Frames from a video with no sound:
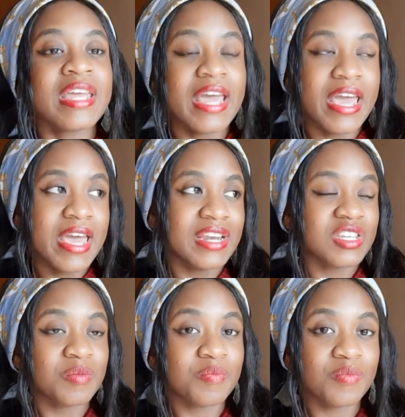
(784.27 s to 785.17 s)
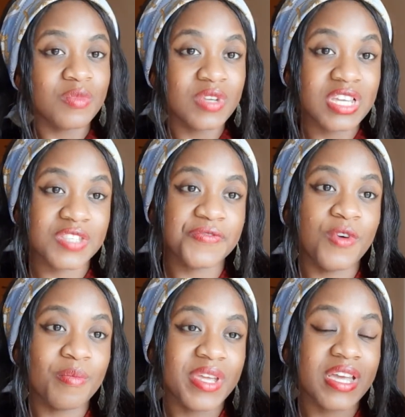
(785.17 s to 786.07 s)
and is
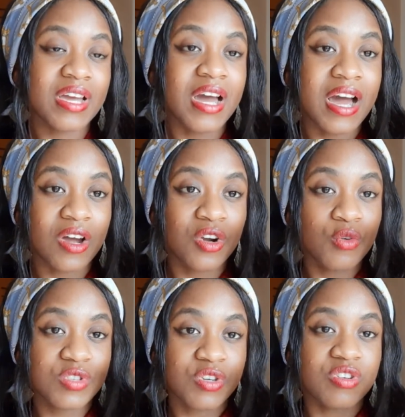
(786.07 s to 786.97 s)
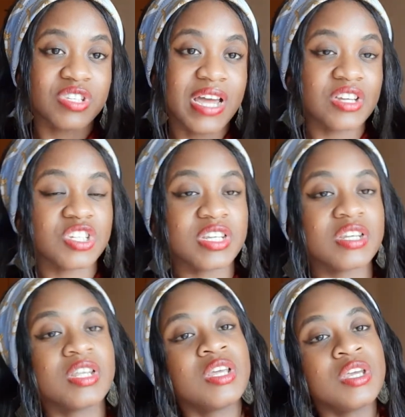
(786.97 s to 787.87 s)
forming a close
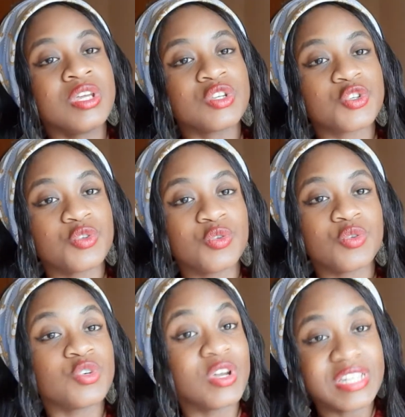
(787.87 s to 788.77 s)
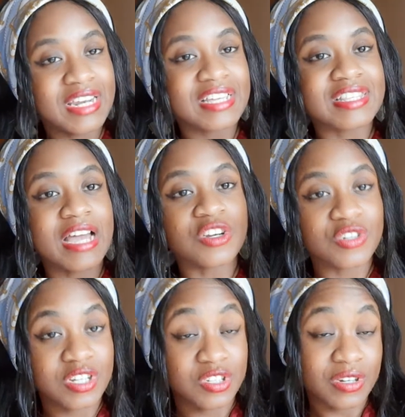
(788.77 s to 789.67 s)
conjunction to, not an exact
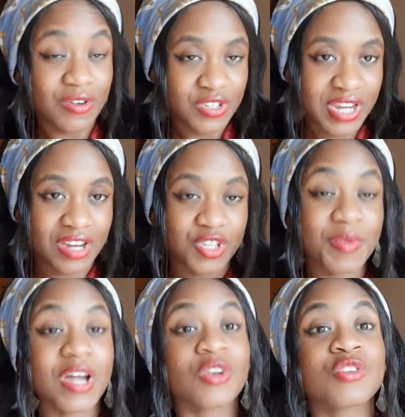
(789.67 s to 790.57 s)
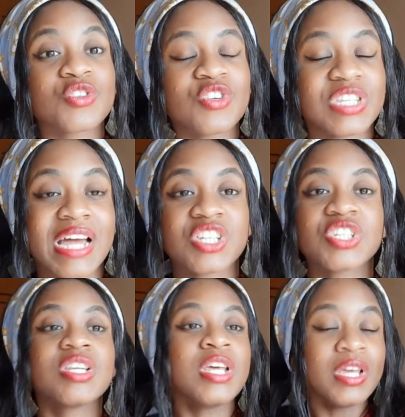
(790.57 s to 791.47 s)
conjunction, but a close
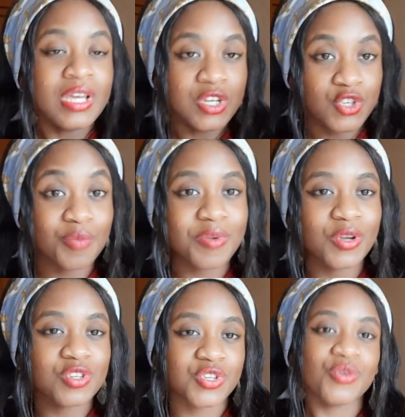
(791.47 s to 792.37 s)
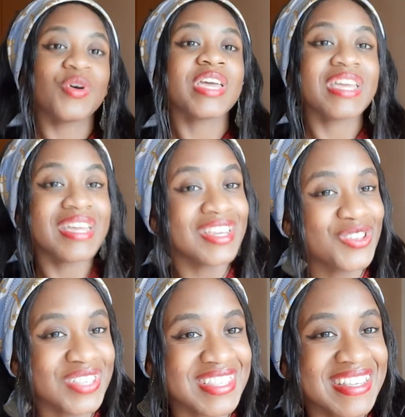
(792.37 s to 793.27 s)
conjunction to Pluto in your
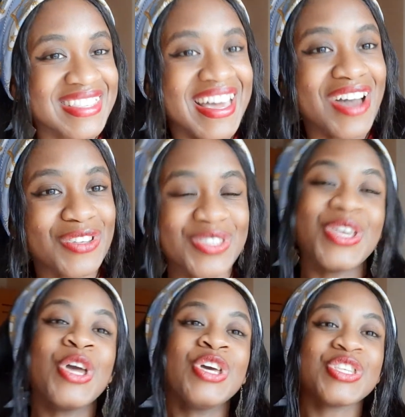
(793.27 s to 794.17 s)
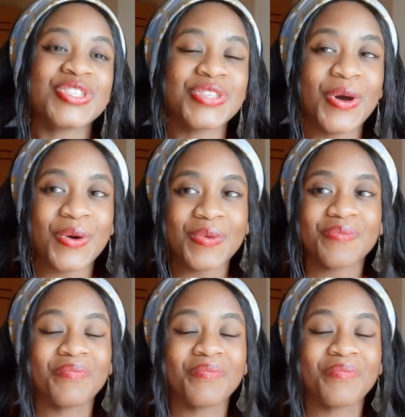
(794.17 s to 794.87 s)
sixth house. So